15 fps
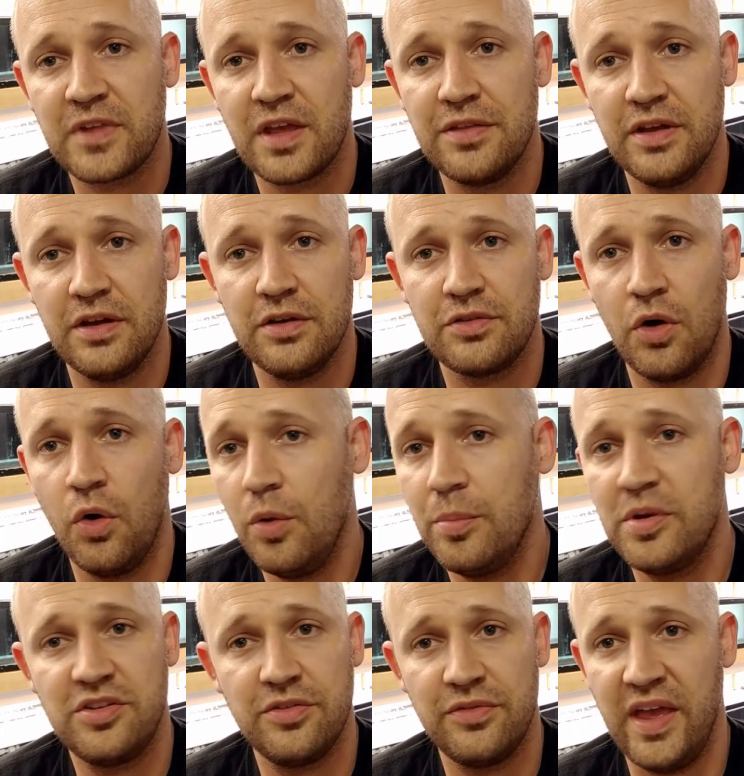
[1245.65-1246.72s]
there's a whole
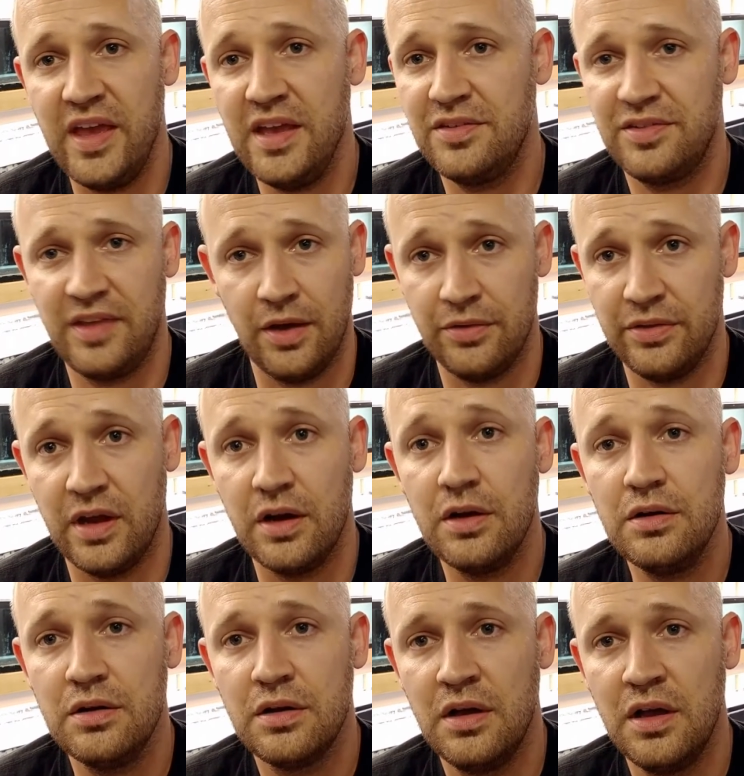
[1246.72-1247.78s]
bunch of eggs down there.
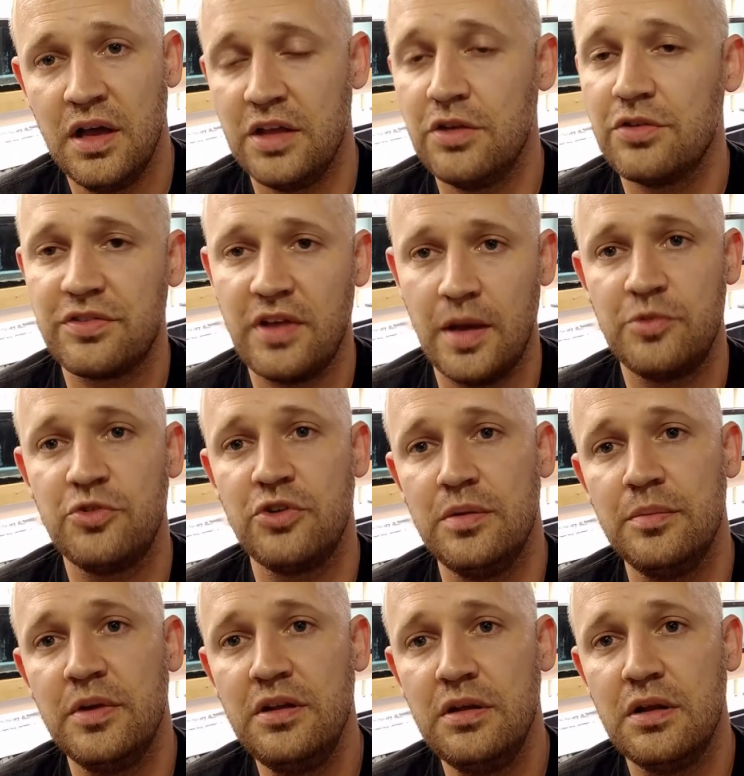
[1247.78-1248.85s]
You'll stop
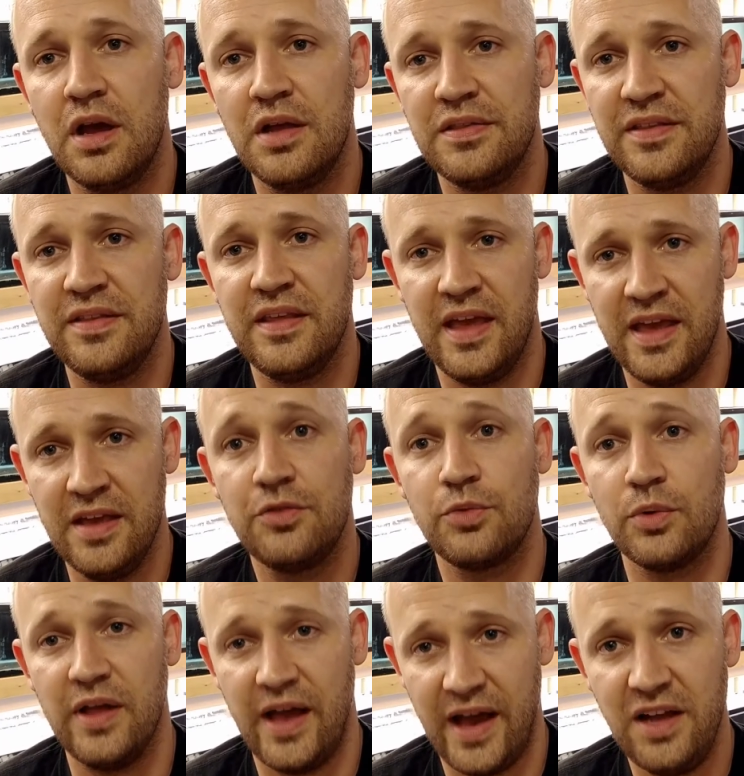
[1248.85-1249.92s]
treatment, and then the eggs
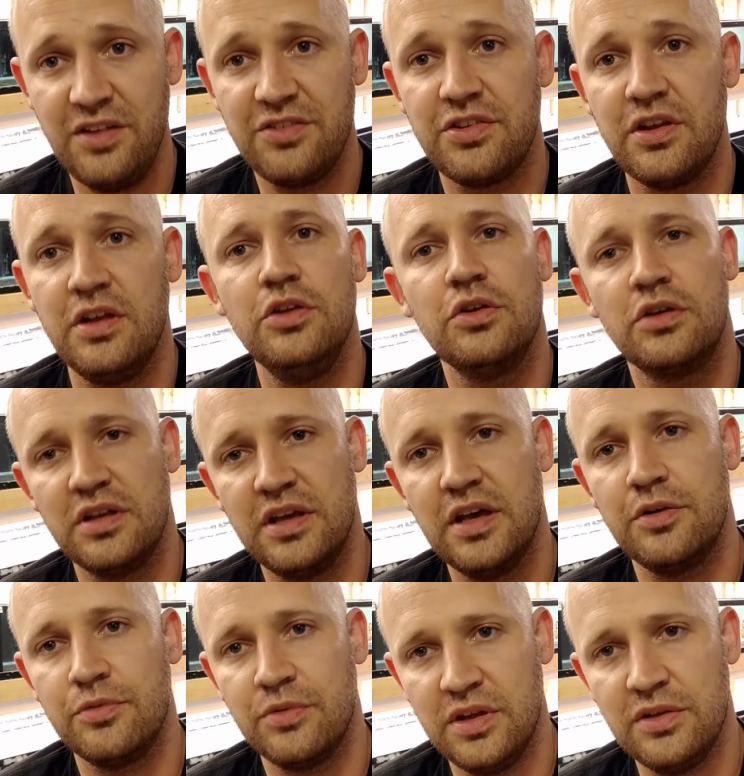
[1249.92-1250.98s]
will hatch, and you could
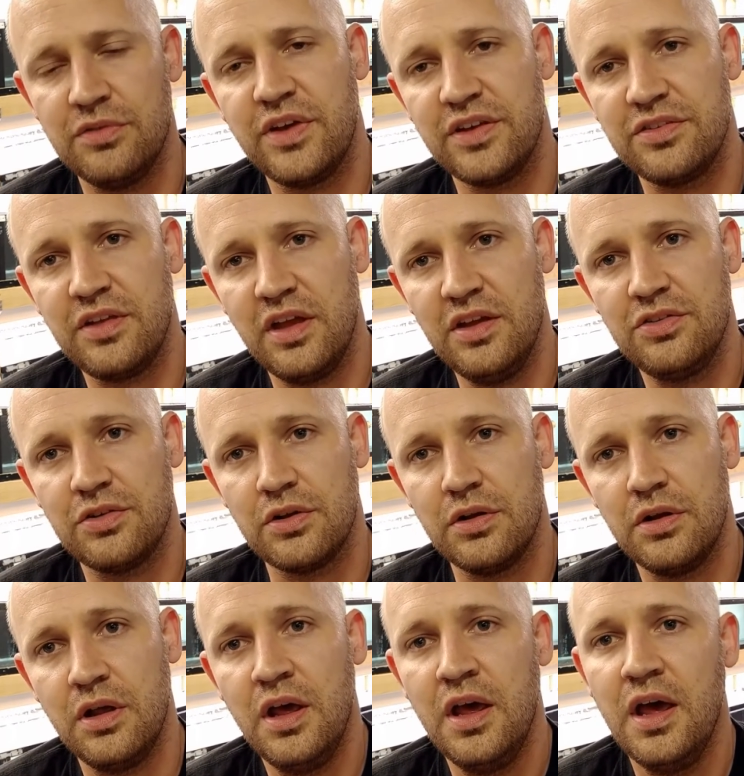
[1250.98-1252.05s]
get a reinfestation,
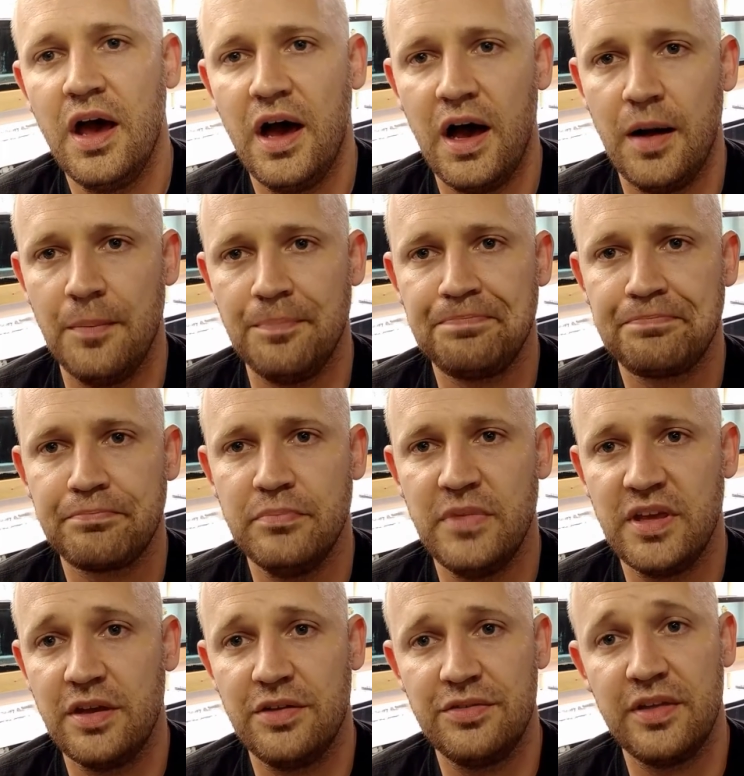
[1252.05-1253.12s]

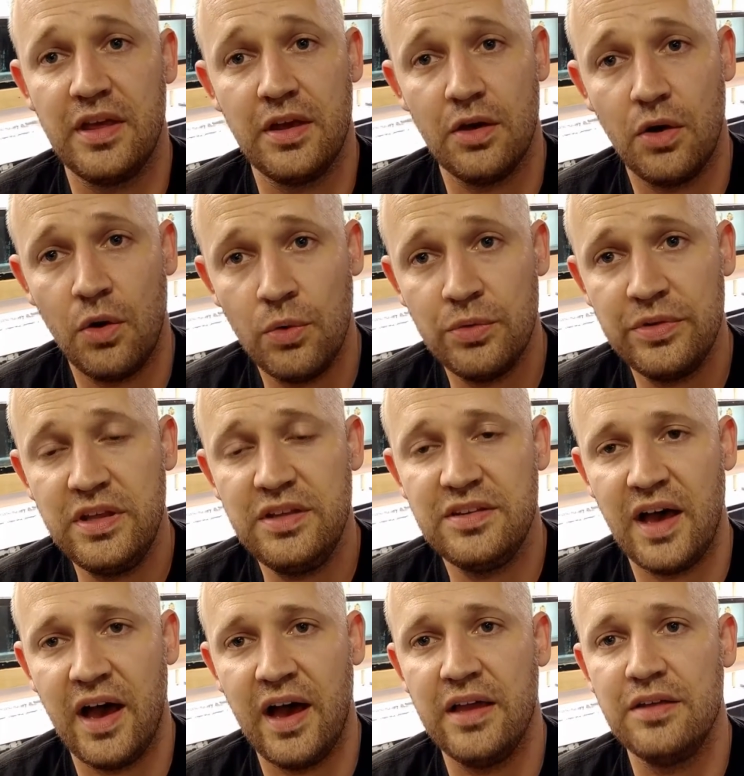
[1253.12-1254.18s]
because they only
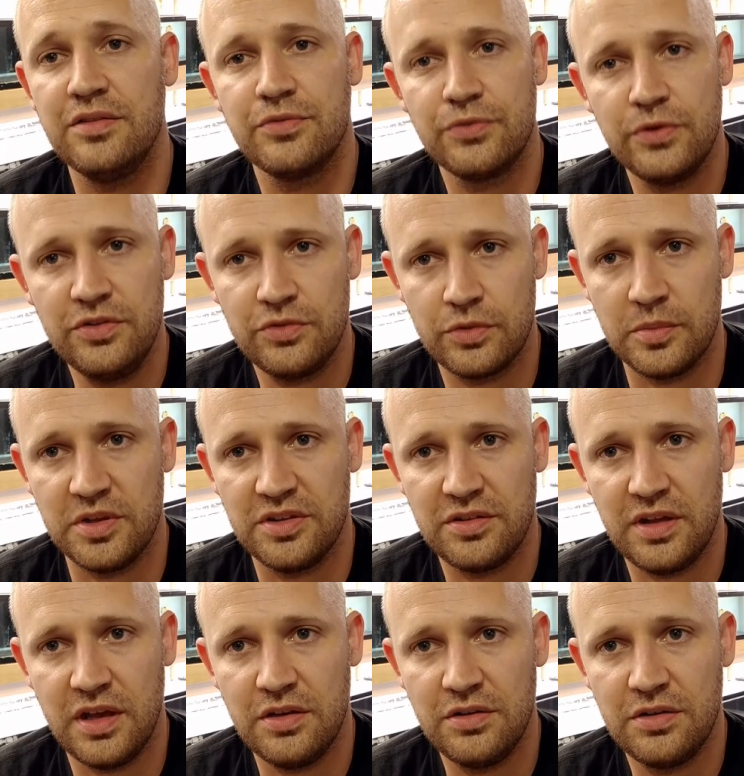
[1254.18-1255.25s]
die in the free swimming
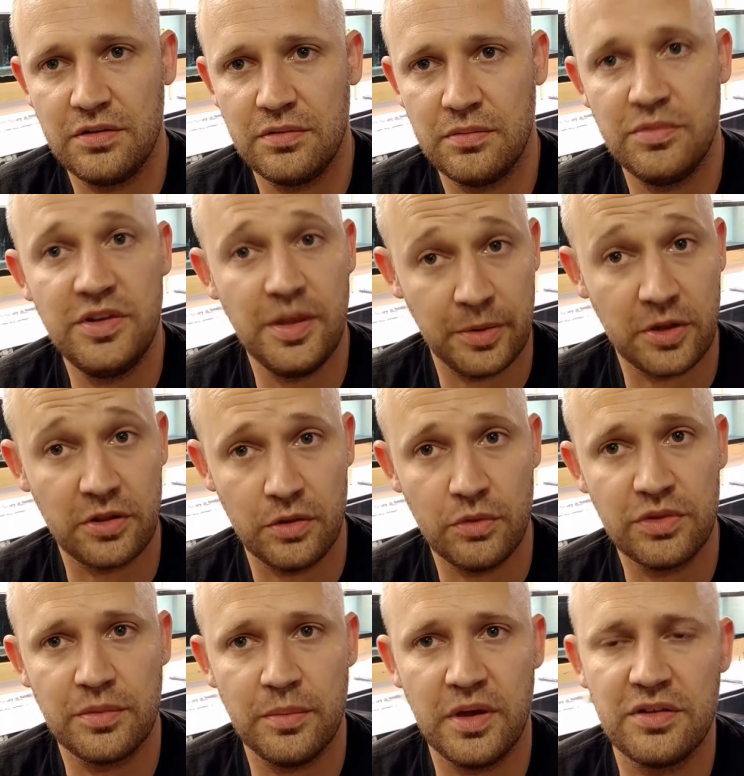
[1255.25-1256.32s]
stage, typically
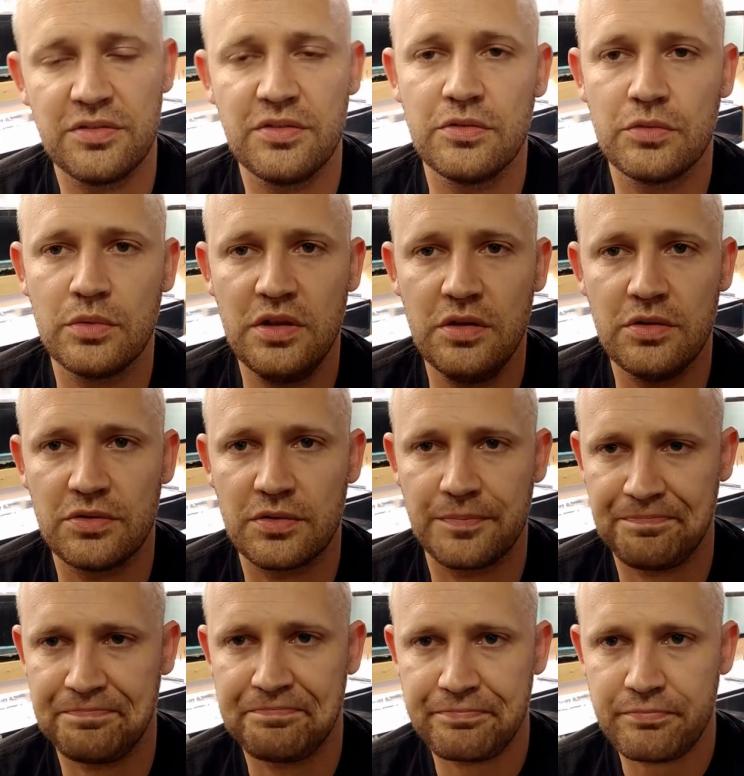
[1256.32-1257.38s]
with the medicines we use.
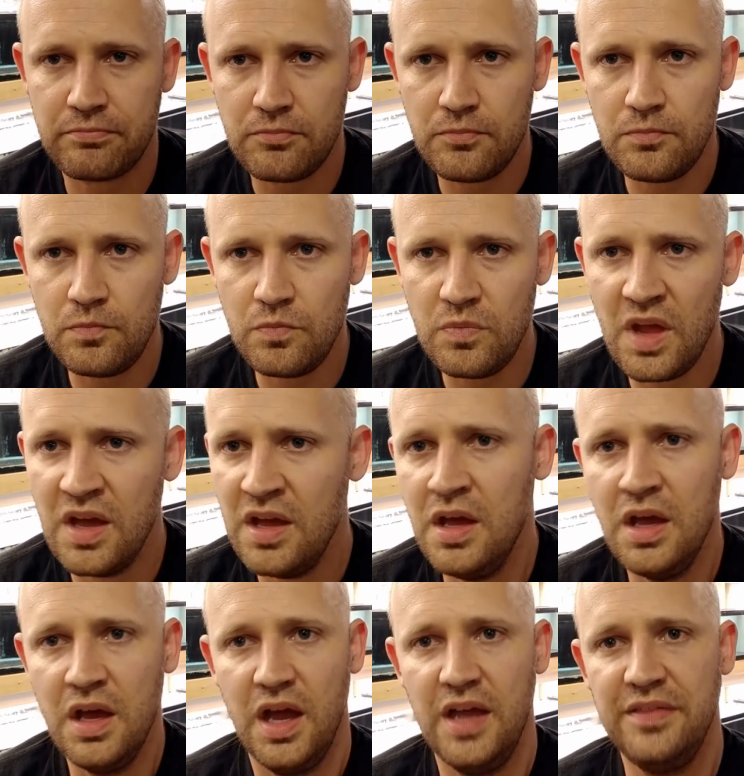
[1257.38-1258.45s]

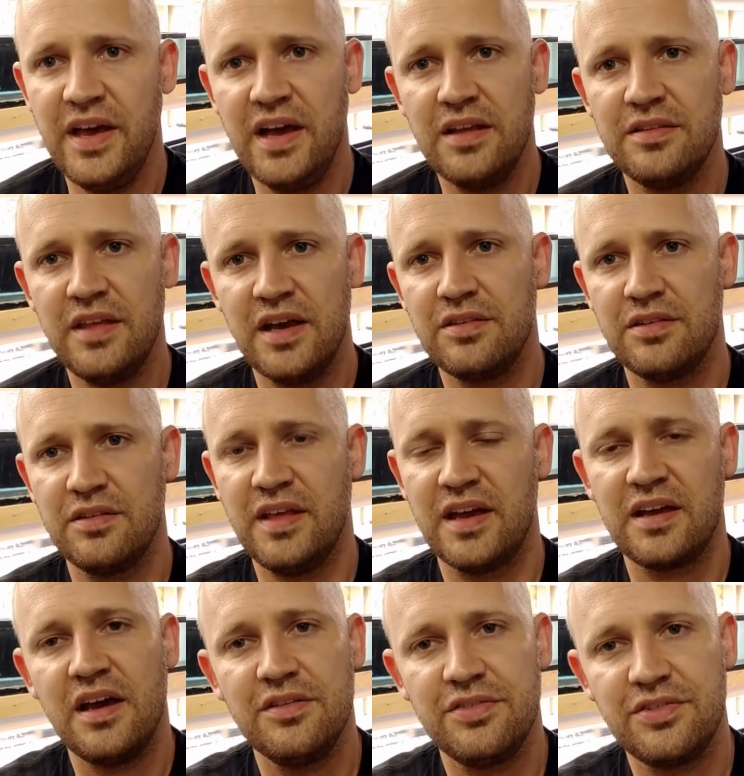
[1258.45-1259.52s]
And that kind of